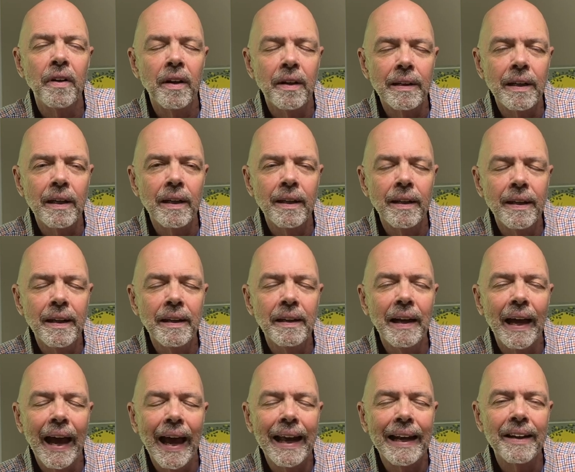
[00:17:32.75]

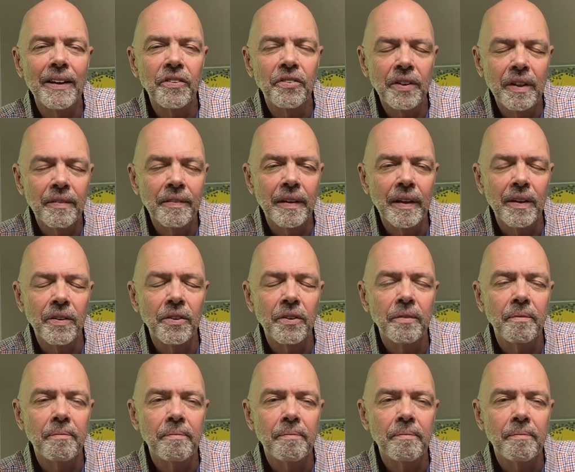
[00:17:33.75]
unclean and lascivious.